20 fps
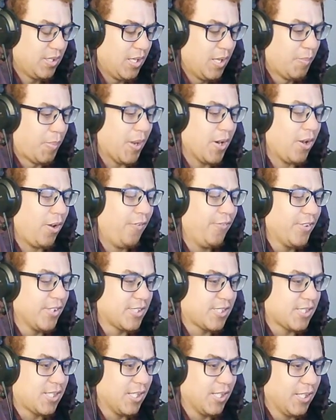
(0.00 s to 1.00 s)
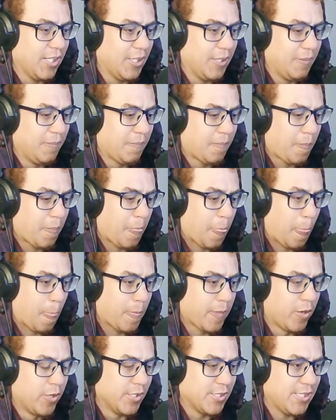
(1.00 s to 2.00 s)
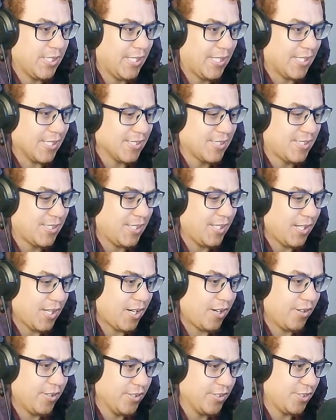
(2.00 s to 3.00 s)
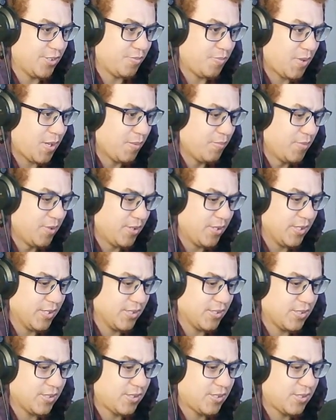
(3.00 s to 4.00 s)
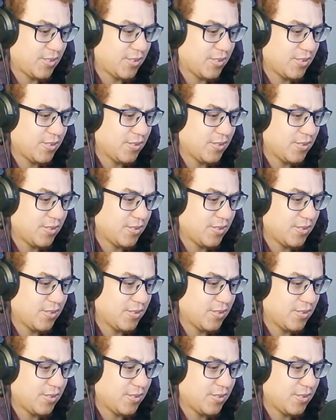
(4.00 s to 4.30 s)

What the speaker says: But obviously, because he can see Eren's memories.